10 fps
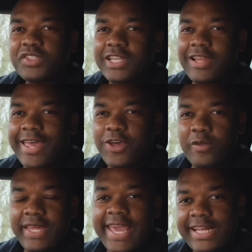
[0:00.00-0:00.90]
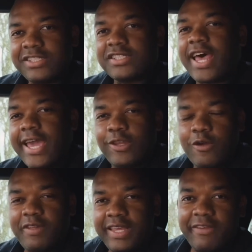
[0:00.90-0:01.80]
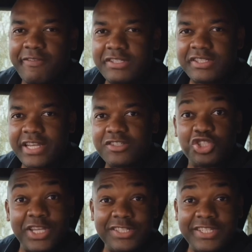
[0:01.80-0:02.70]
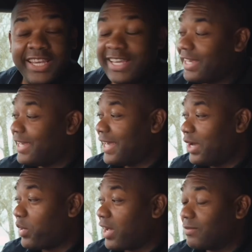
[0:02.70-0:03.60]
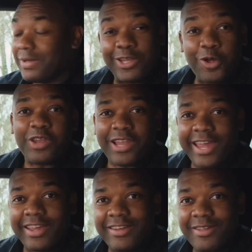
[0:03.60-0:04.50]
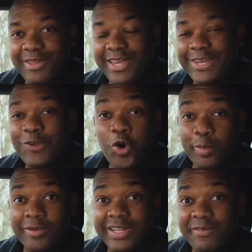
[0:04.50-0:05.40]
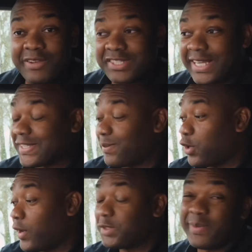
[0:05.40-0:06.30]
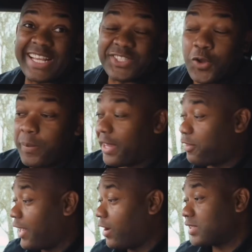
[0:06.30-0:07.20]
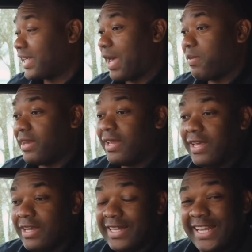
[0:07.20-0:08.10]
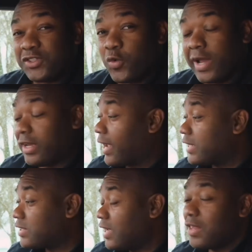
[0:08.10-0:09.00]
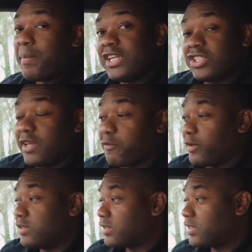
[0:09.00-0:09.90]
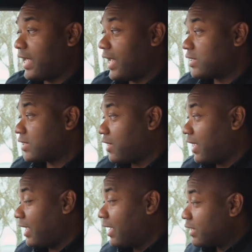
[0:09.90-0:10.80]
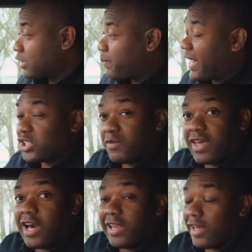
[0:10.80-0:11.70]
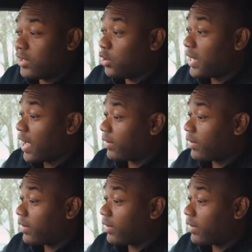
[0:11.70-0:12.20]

Like on the inside of the EV6 GT, well, a lot like the normal EV6 to be honest, but that's no bad thing because the cabin is quite nice. The major difference is the splash of color you now